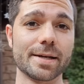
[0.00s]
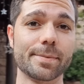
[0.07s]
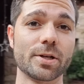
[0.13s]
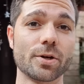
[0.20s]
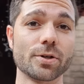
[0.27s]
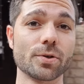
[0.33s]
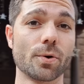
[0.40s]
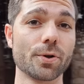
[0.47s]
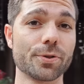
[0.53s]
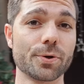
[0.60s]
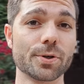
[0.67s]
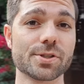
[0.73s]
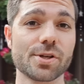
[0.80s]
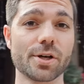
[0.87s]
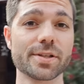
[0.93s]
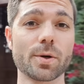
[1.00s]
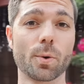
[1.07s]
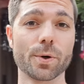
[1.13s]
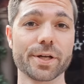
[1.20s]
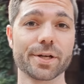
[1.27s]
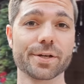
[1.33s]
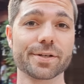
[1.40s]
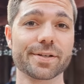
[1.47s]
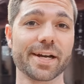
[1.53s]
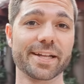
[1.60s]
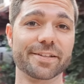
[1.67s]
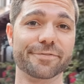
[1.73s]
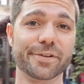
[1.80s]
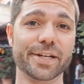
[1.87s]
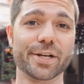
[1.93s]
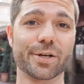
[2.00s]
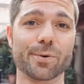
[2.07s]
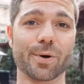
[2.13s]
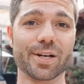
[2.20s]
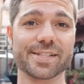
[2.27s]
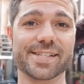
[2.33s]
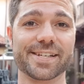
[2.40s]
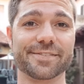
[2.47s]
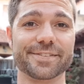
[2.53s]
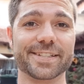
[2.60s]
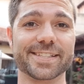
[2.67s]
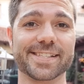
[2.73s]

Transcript: Let me know your thoughts on the audio and the video quality of